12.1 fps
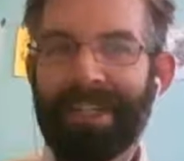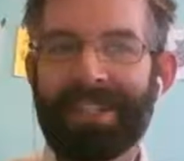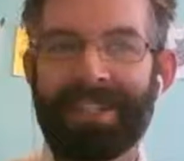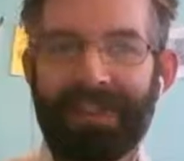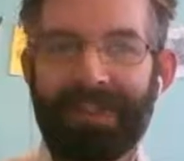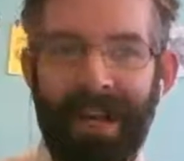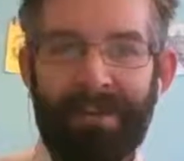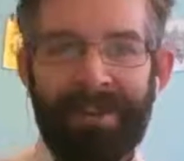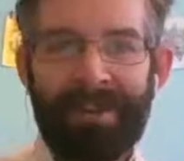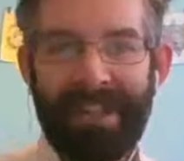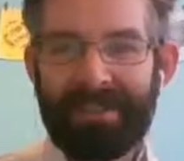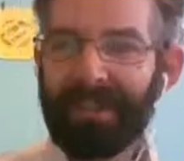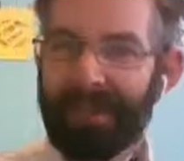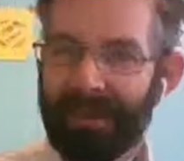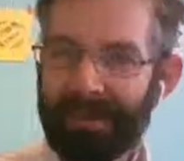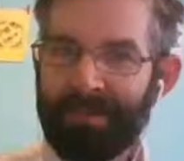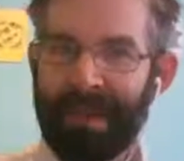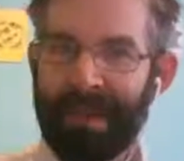grammar, even though
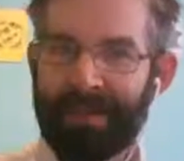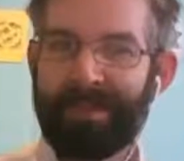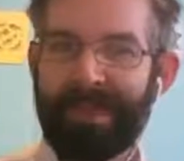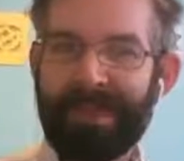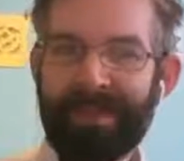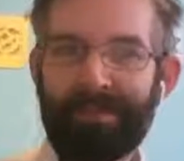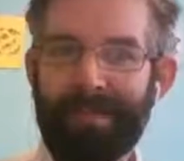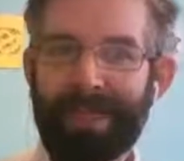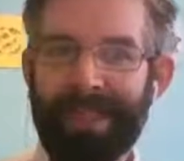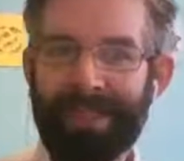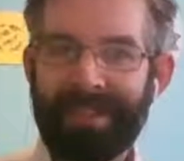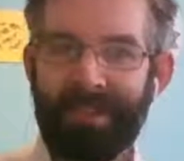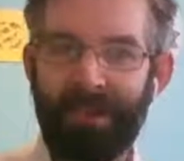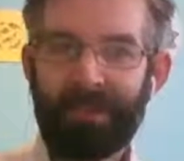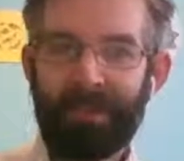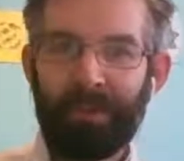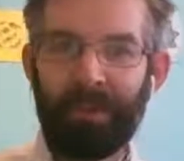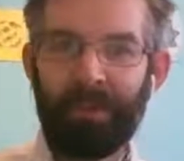it might be a bit
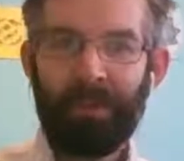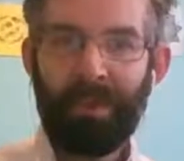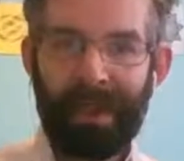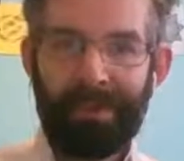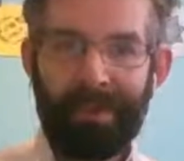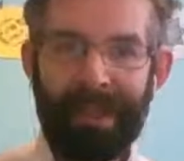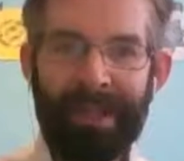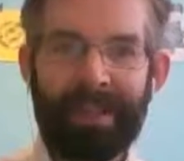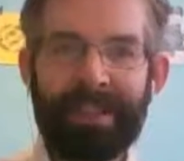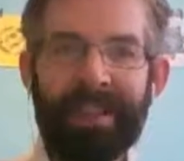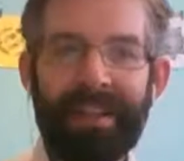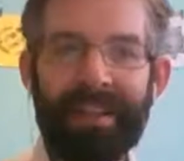overwhelming.